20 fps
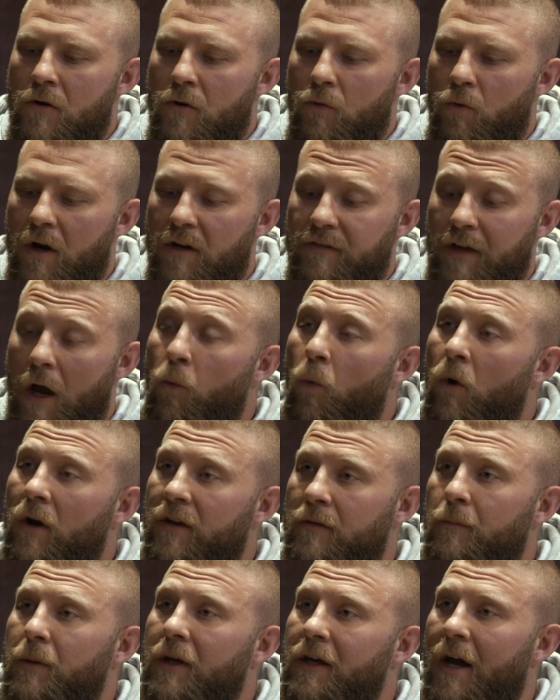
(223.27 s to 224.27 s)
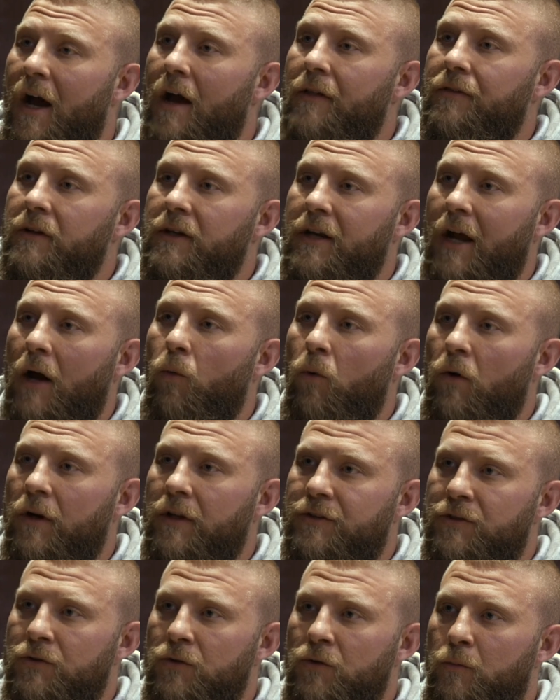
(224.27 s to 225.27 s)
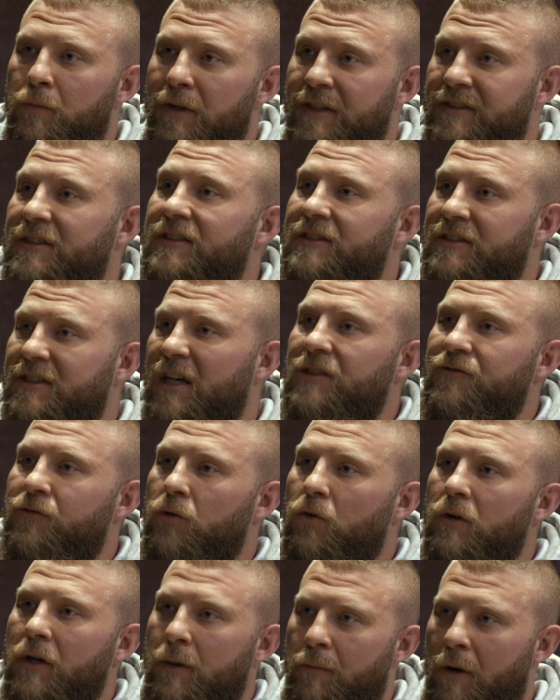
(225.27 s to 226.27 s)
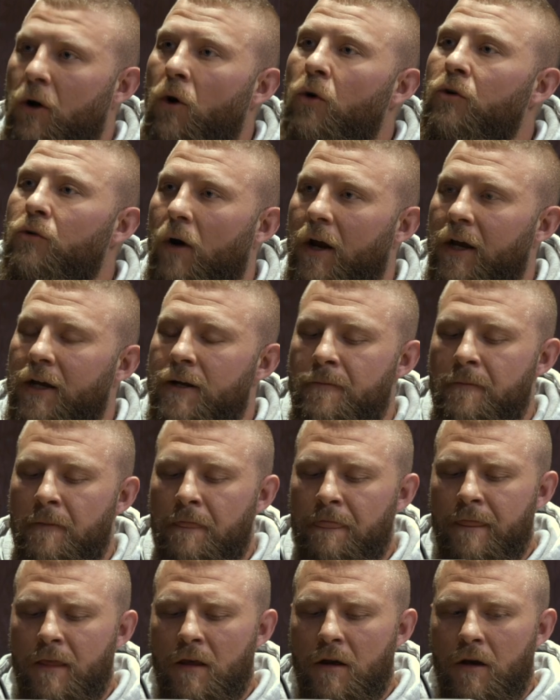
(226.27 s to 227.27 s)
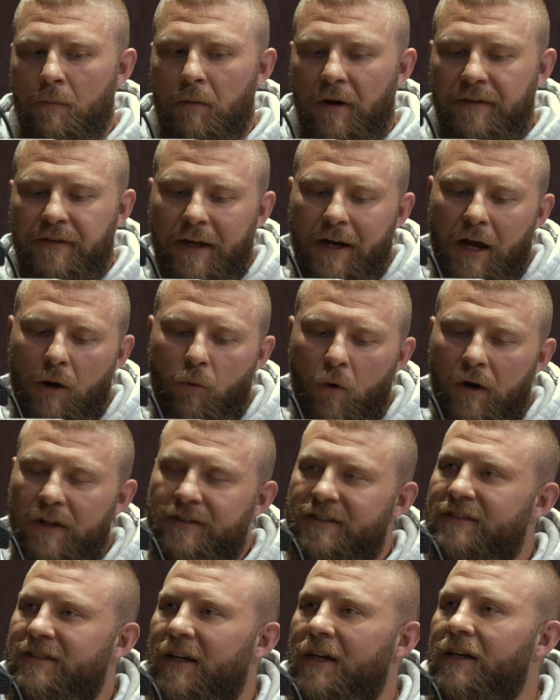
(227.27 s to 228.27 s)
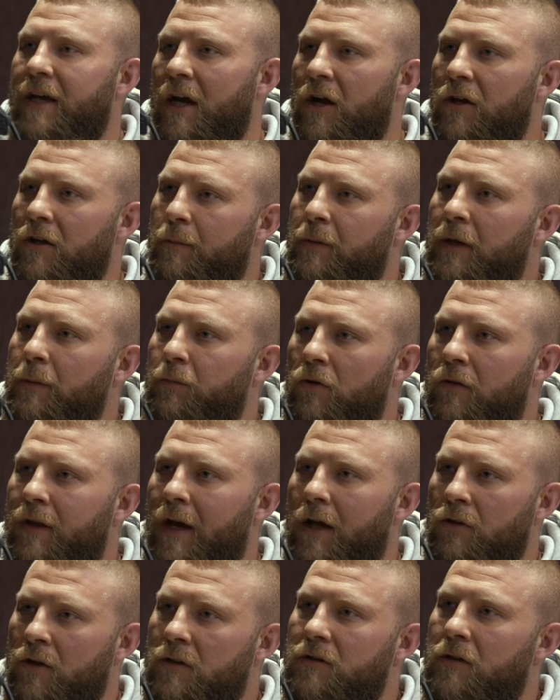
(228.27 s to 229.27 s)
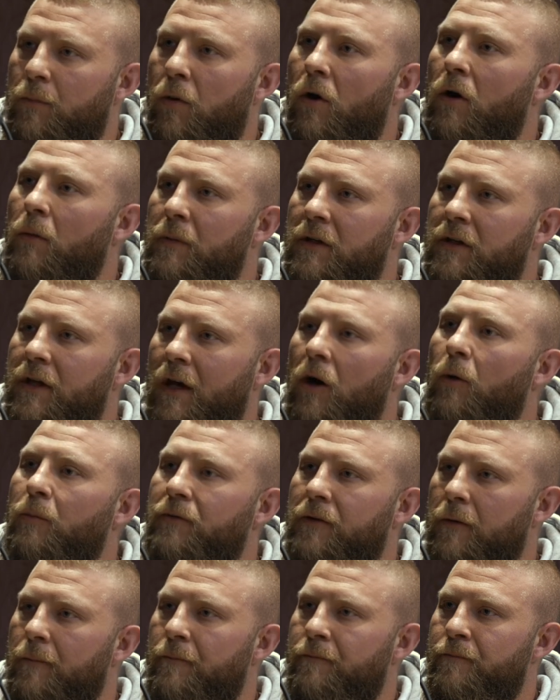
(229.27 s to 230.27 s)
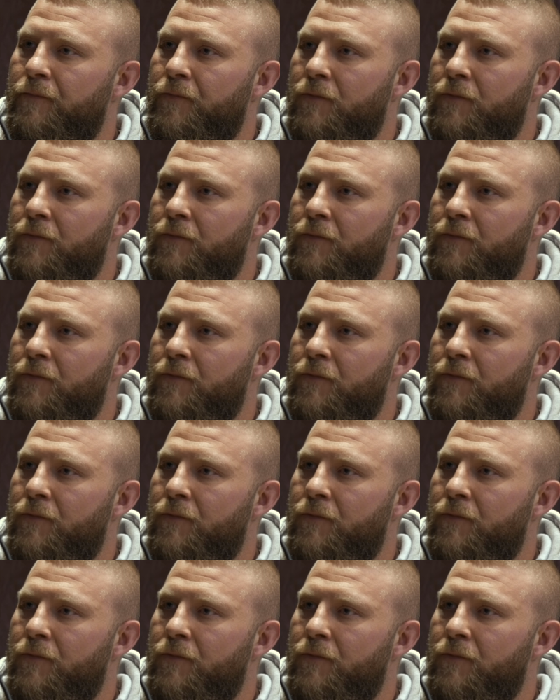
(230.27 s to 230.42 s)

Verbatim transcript: Whereas I wanted to be an athlete, I wanted to be successful in my own right, but then I wanted to take care of the people that looked upon me to help them.